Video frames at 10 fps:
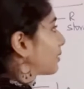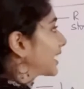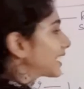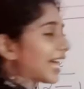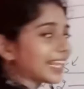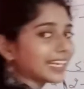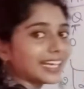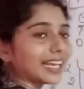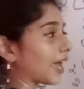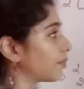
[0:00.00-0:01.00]
declaring
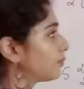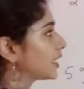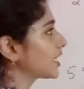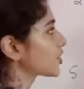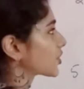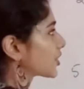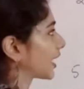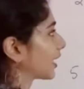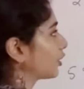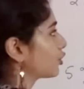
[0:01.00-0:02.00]
an empty
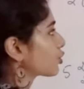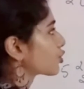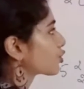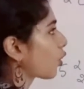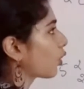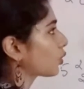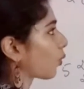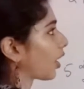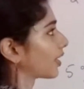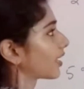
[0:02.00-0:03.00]
string to store
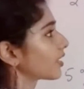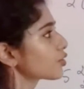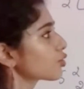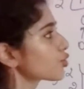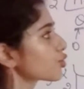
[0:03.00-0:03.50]
what? To